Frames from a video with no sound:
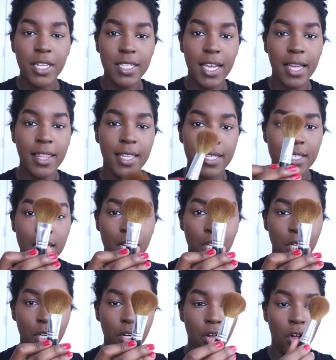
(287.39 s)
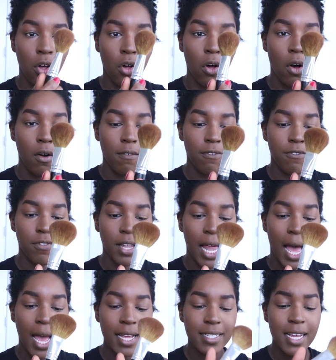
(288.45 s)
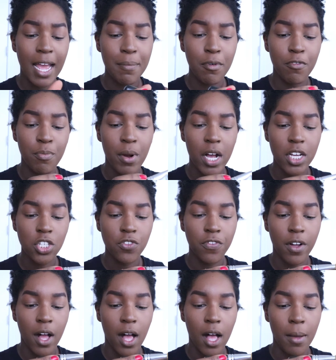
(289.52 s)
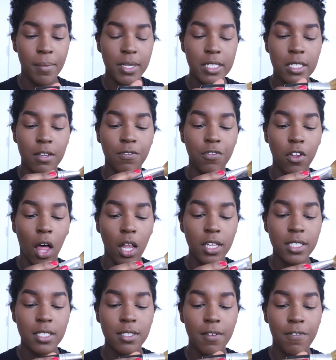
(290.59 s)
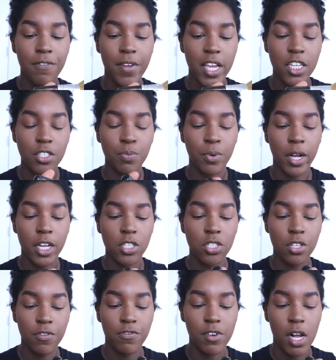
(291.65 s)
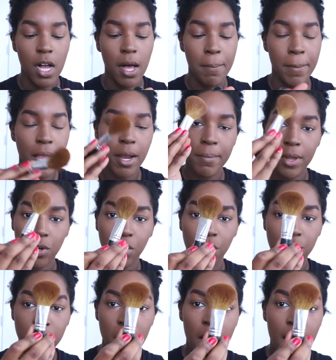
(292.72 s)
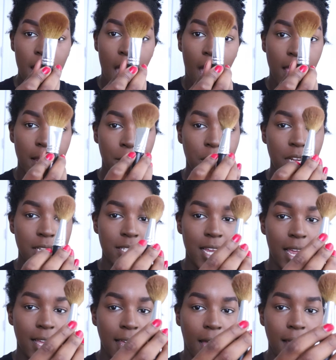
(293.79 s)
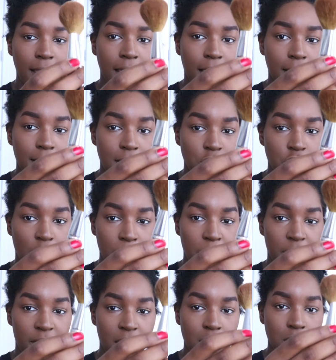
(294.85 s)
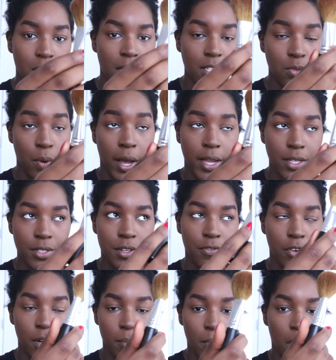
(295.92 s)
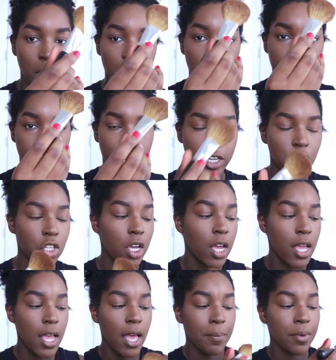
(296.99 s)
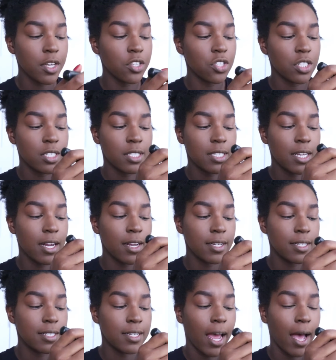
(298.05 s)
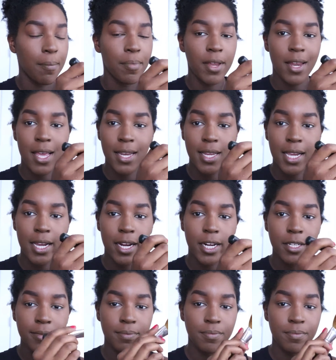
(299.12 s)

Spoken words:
to take this little flat type of brush from, it's a Flawless Face brush from Bare Minerals. And I'm going to take, I like the shape of it, so that's why I use it for a bronzer brush. I'm going to just tap it in here,